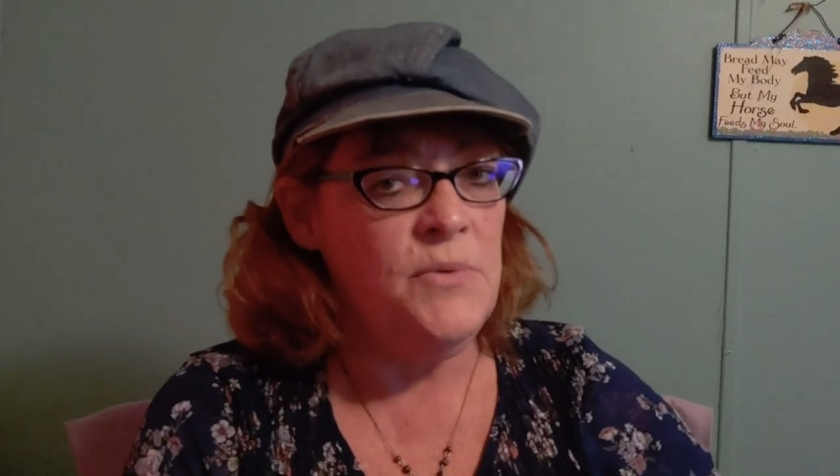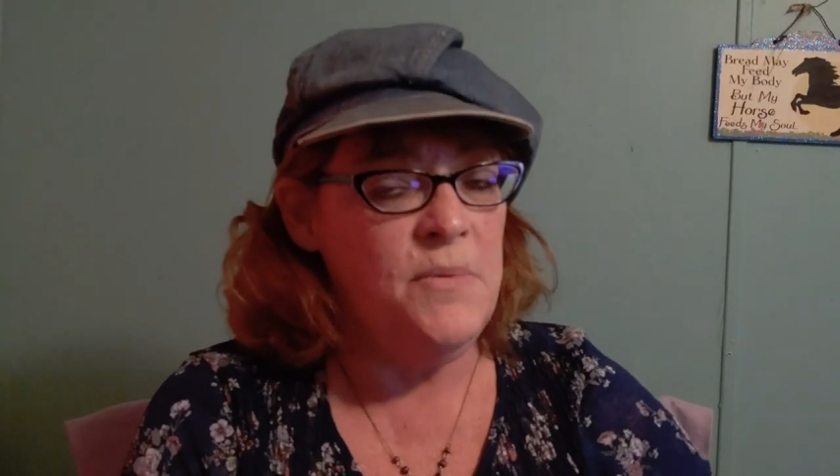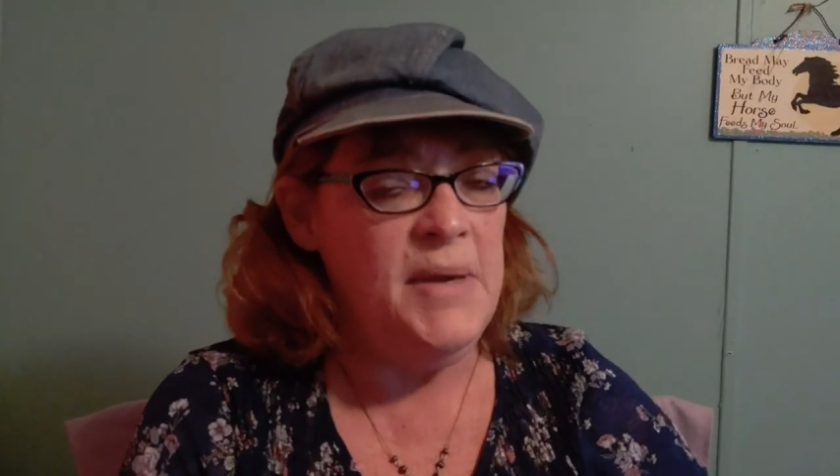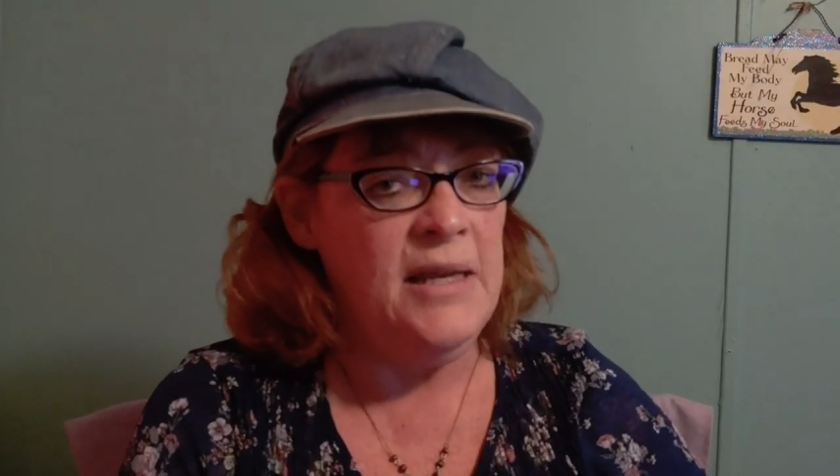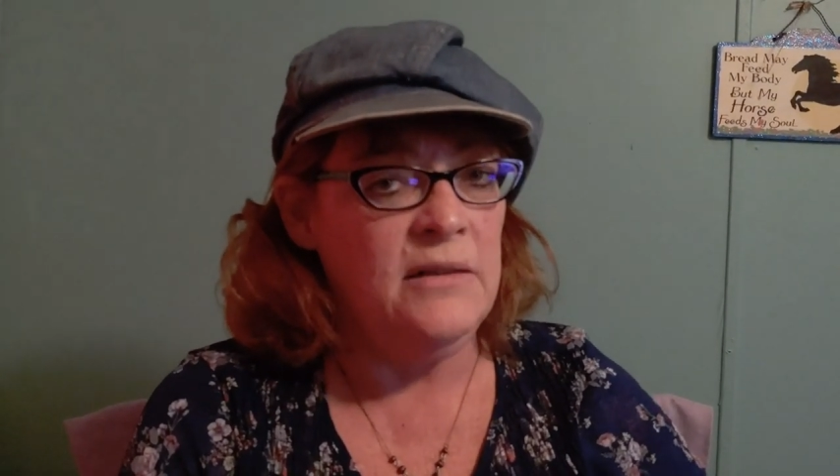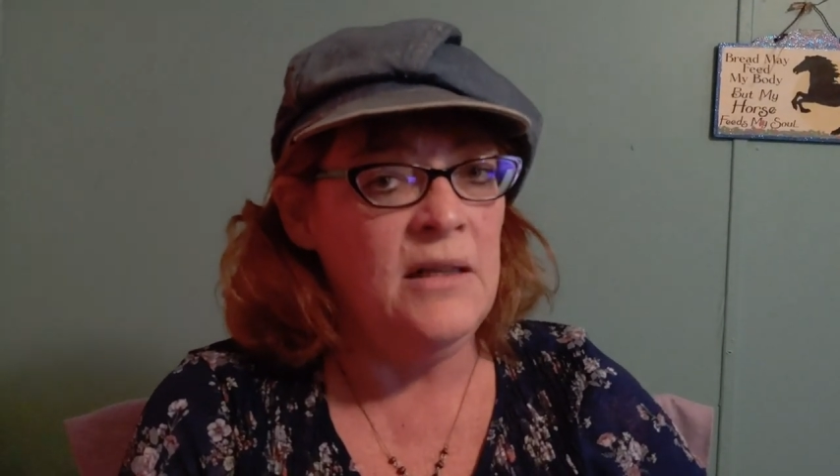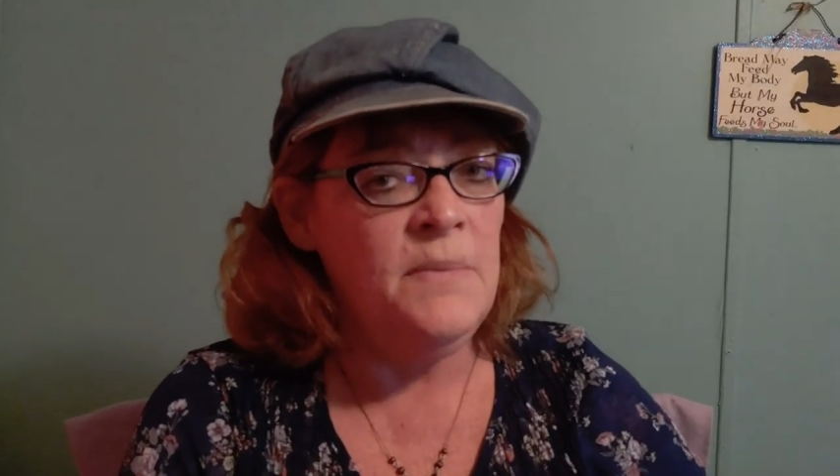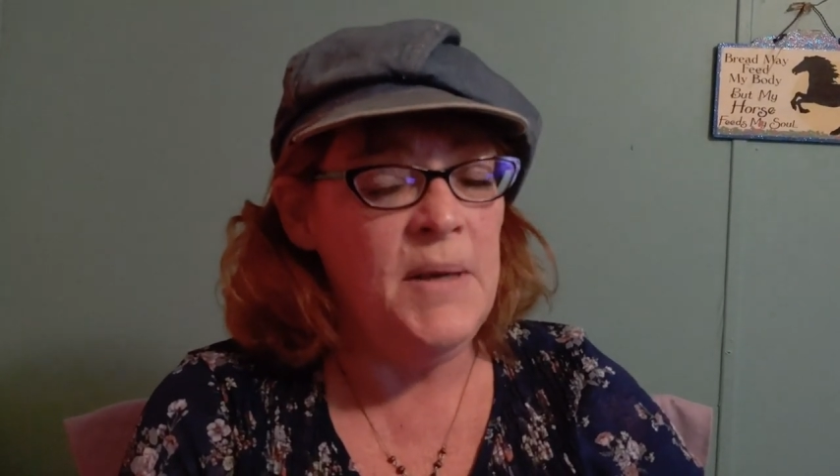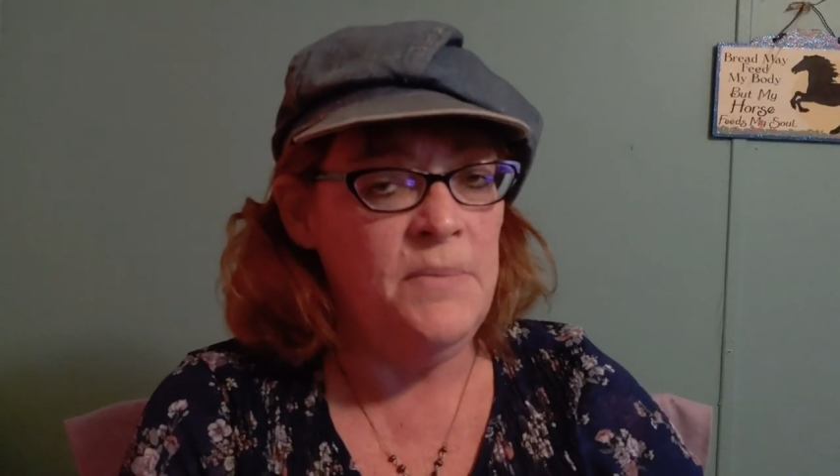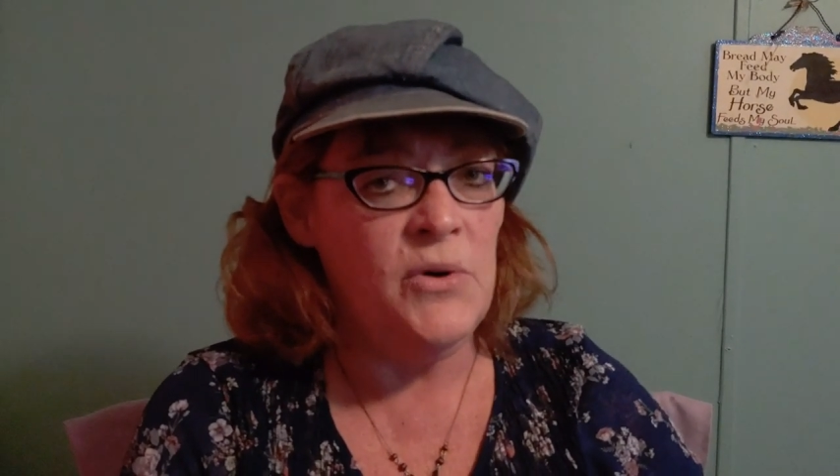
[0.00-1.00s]
will make a little
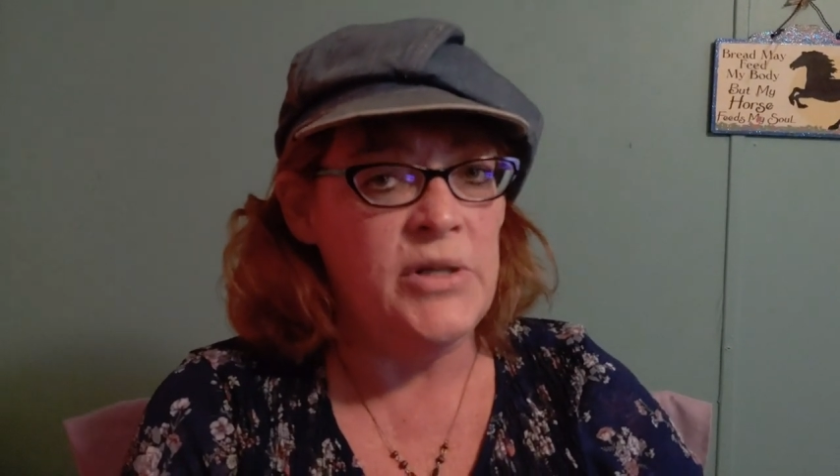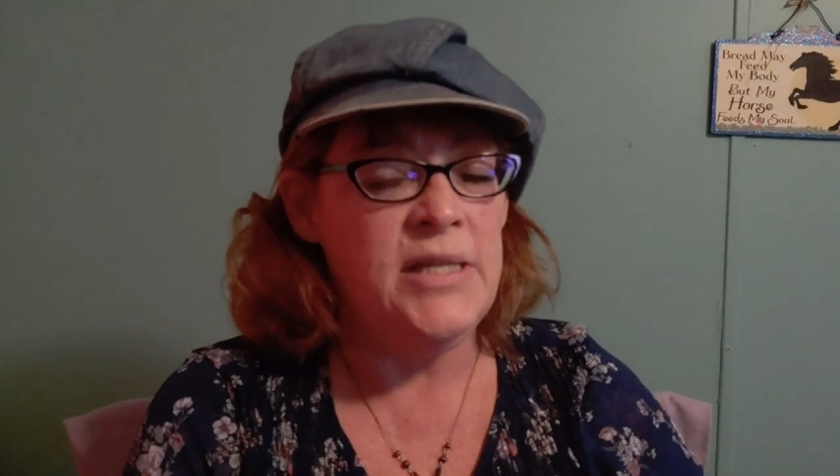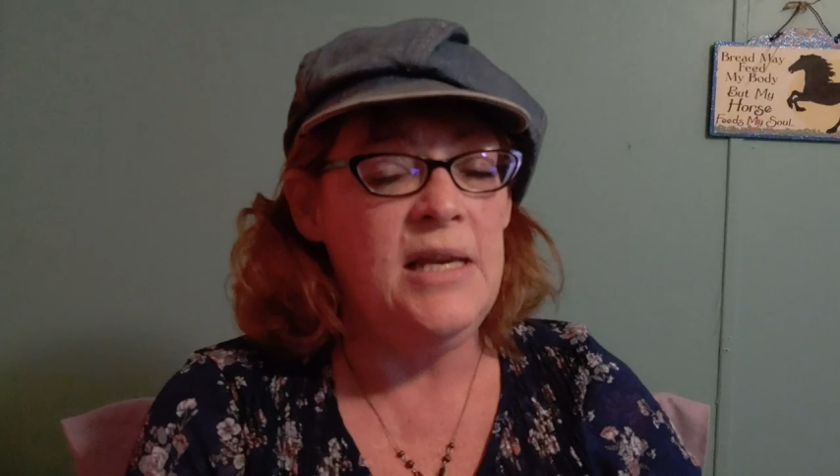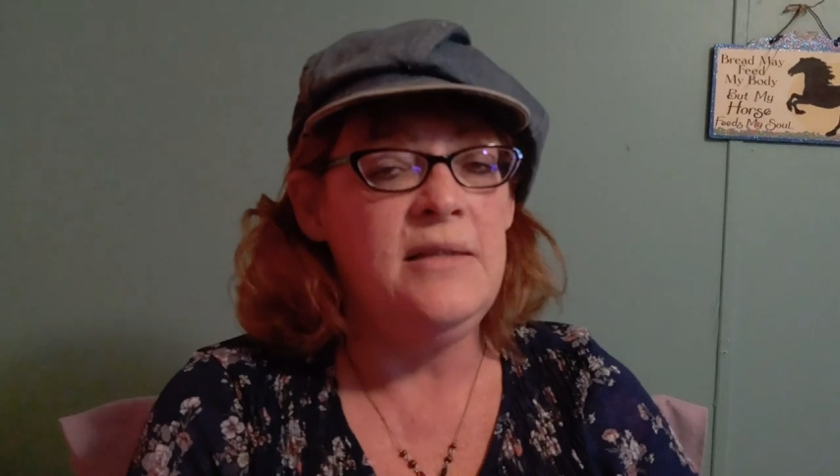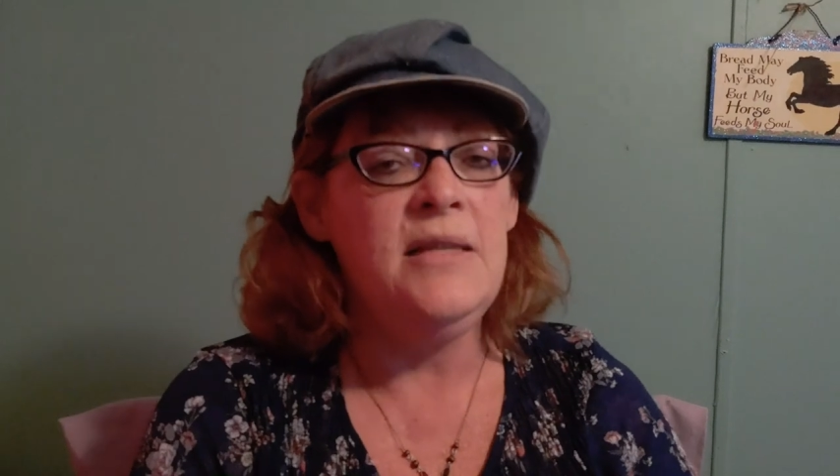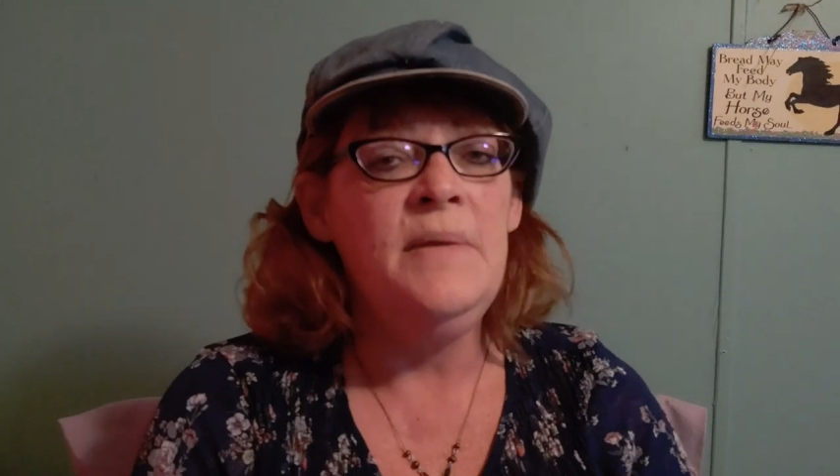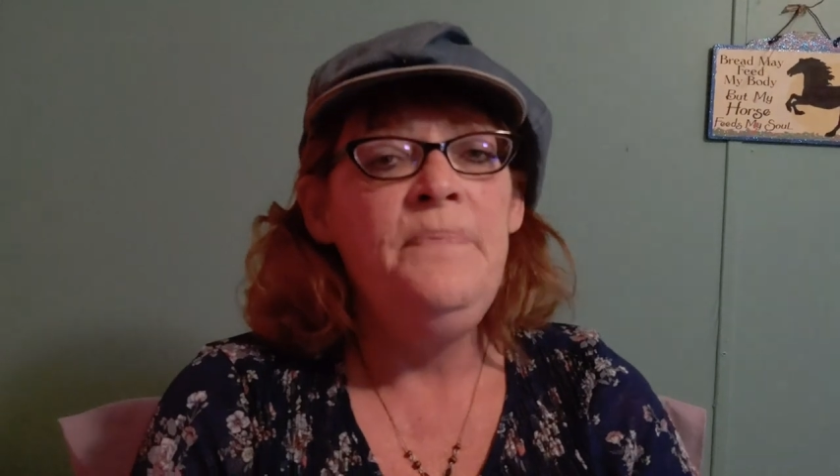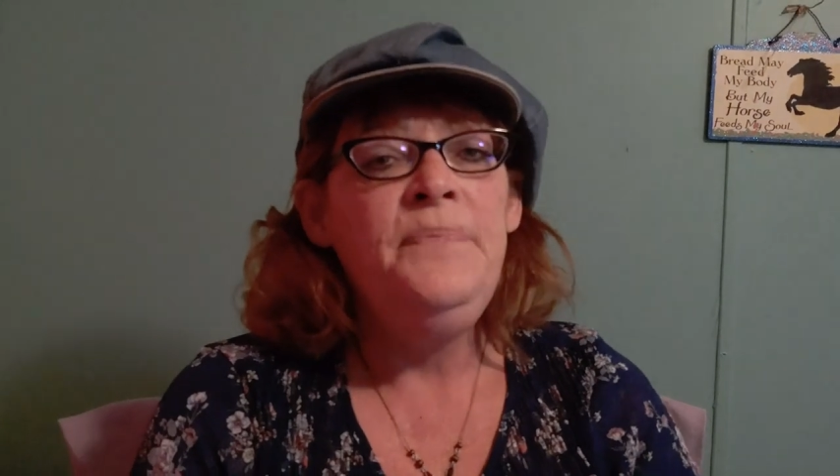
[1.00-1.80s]
bit more sense.